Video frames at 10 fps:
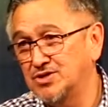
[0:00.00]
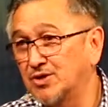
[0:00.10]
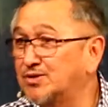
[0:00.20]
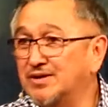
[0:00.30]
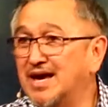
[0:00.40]

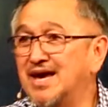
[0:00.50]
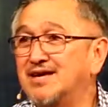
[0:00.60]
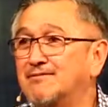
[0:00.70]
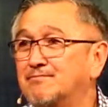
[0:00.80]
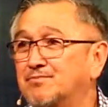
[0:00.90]
So today,
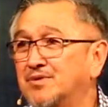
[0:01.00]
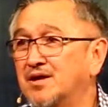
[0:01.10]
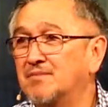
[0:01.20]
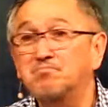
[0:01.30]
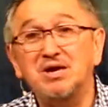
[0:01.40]

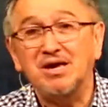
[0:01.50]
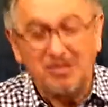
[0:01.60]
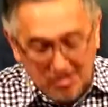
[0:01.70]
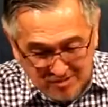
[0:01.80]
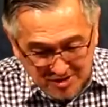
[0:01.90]
be
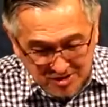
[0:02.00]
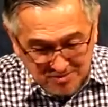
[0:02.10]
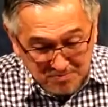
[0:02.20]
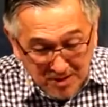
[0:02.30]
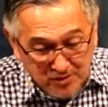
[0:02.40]

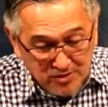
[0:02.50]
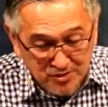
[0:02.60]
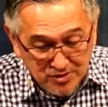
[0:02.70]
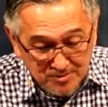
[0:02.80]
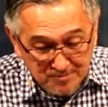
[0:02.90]
encouraged,
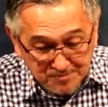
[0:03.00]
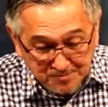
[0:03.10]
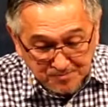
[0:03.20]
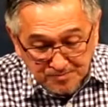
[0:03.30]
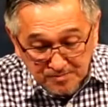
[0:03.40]
mothers.
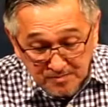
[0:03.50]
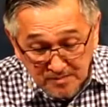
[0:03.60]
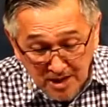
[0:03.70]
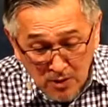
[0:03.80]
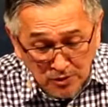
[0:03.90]

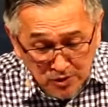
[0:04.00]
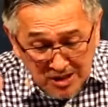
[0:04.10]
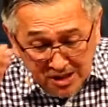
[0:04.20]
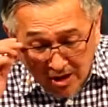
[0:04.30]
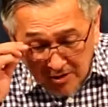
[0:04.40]
I want to
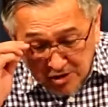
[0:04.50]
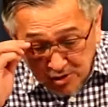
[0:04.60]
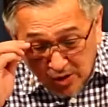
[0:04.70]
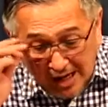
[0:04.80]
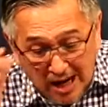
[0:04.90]
encourage
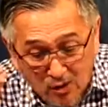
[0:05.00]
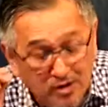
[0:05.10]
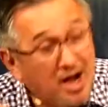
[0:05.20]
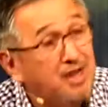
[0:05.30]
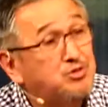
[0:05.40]
you to allow
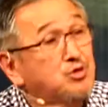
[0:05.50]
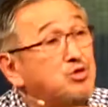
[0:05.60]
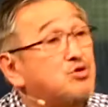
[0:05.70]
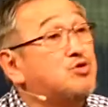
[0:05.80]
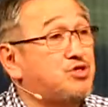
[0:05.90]
God
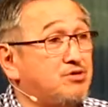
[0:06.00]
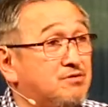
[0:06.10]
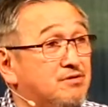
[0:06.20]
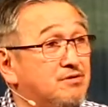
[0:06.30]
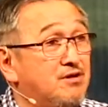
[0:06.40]
to use you
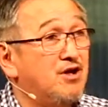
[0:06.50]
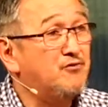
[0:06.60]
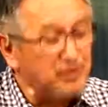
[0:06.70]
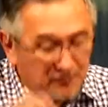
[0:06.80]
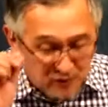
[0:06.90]

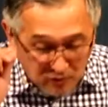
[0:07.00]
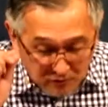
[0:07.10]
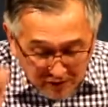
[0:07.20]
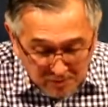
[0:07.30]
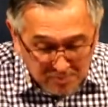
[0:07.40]
for the
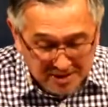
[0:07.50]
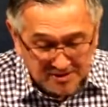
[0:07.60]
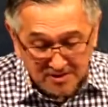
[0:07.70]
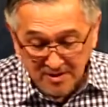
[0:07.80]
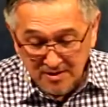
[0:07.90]
fulfillment